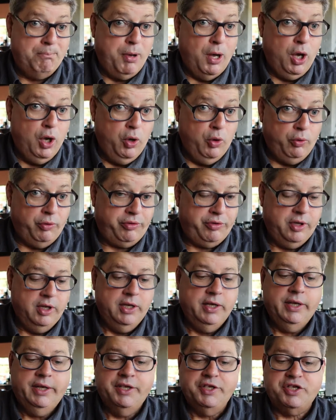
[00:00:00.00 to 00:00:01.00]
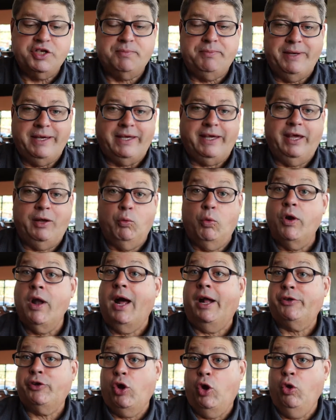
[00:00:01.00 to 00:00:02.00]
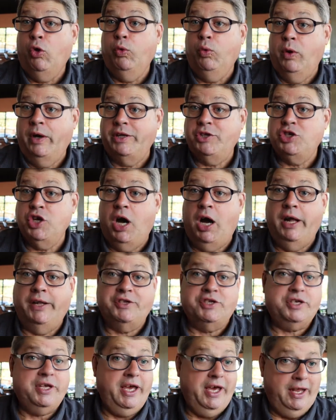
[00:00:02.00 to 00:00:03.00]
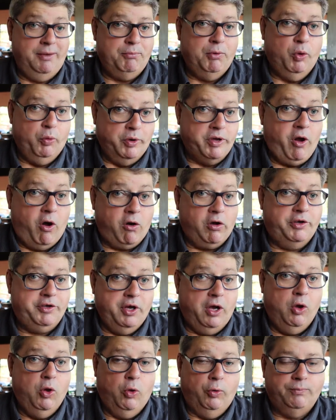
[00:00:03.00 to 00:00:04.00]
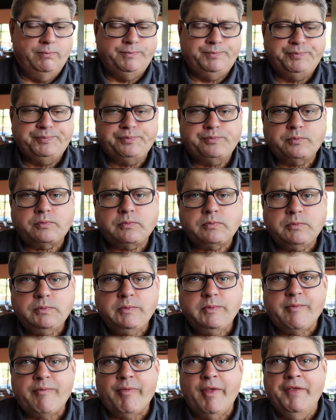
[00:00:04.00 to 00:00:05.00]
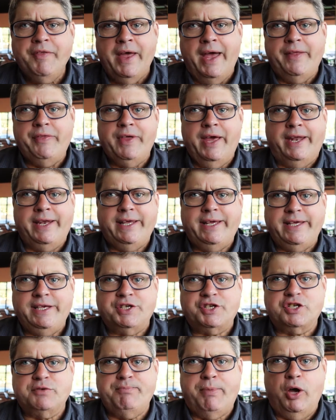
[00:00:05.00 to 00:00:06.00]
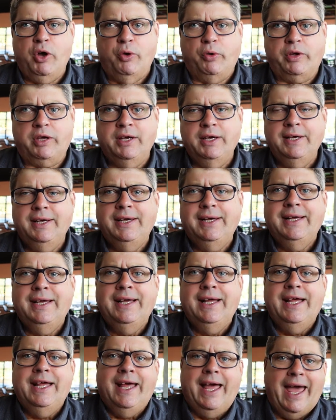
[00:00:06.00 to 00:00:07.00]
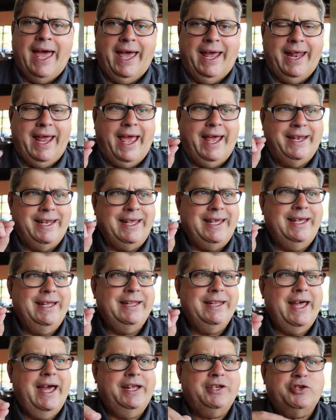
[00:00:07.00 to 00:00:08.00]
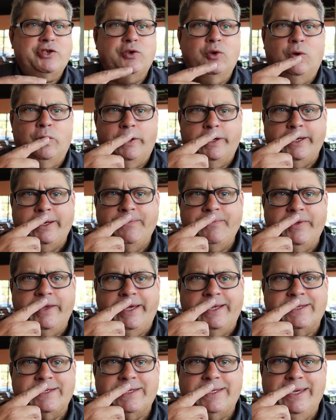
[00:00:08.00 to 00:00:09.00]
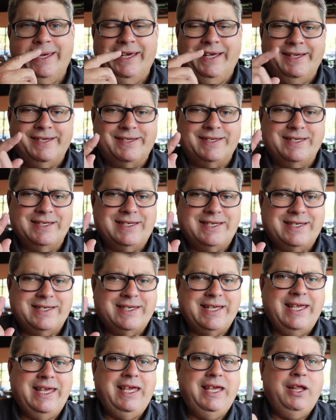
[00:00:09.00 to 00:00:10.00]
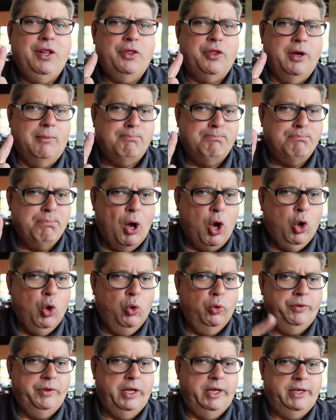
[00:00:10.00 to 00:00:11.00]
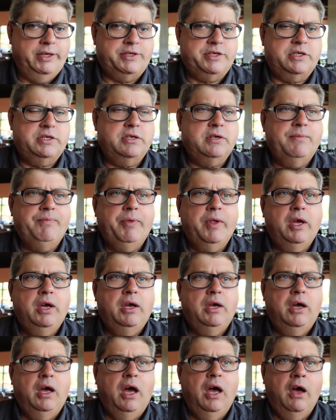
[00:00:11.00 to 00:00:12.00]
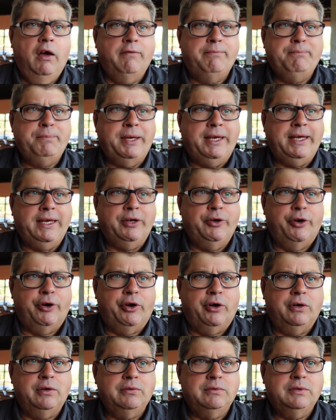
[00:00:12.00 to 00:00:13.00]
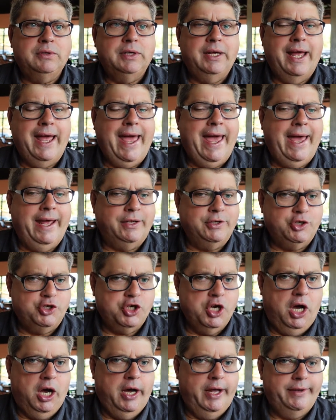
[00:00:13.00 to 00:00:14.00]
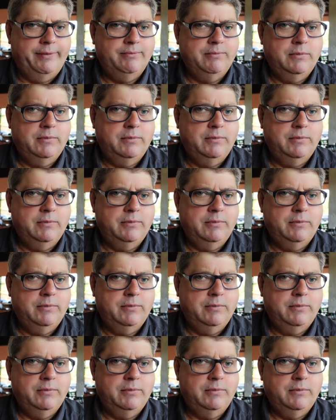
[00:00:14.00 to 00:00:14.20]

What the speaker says: both speaking. We're not told what John said, but we are told that he spoke. And in that story, it says, "See the boldness of Peter and John,"